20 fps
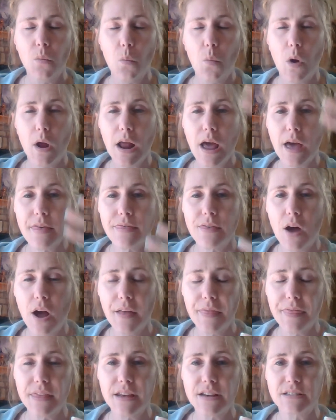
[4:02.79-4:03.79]
What I
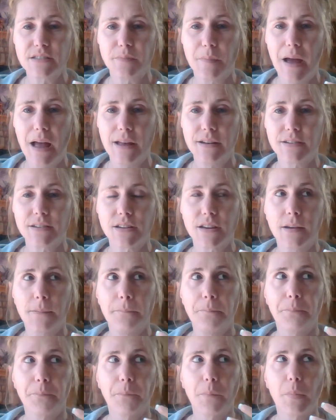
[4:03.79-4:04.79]
thought things meant,
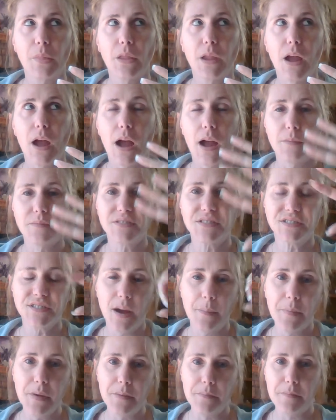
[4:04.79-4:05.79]
I'm
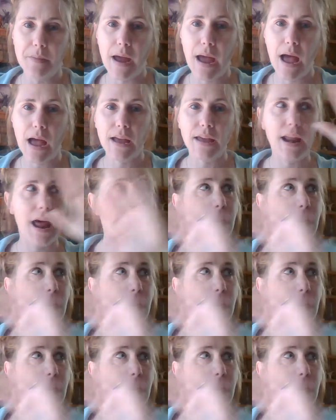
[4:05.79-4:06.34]
stepping back and